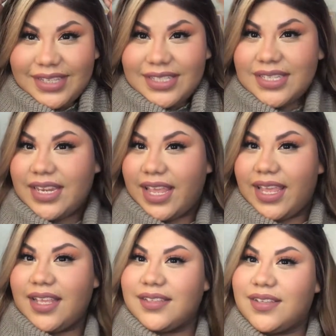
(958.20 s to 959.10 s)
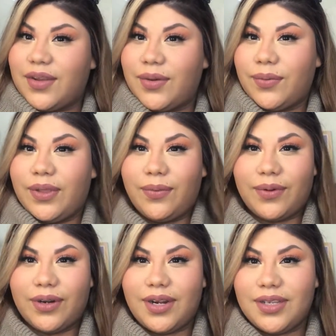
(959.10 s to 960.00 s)
today, so we
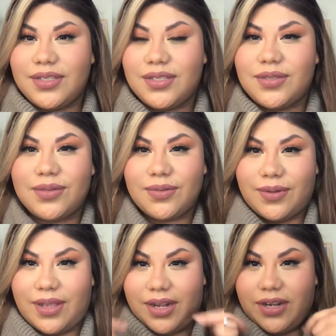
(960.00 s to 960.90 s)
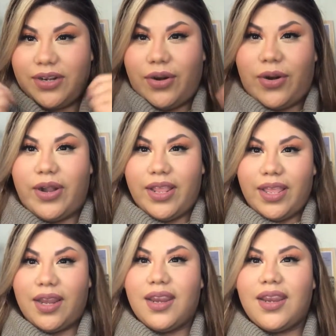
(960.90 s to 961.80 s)
wore a sweater
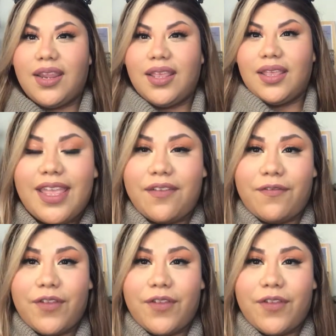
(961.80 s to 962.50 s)
cardigan. If